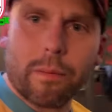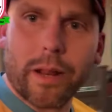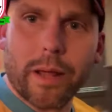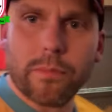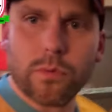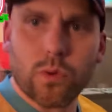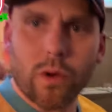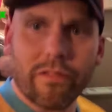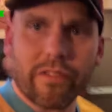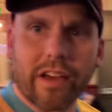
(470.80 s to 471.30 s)
of them
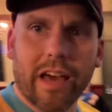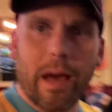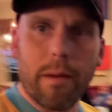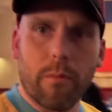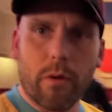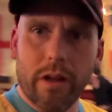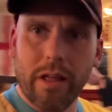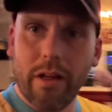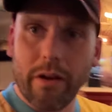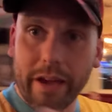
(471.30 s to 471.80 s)
to have a game
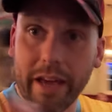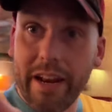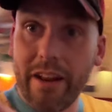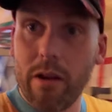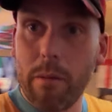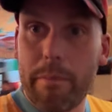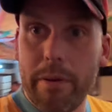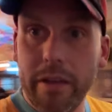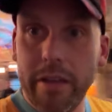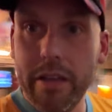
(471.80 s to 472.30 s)
on it. I'll get their
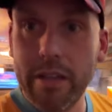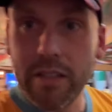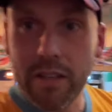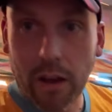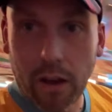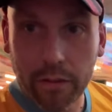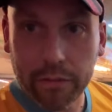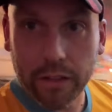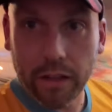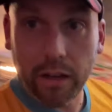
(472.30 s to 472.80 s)
opinions
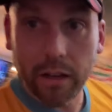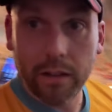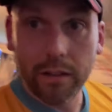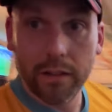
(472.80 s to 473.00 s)
after.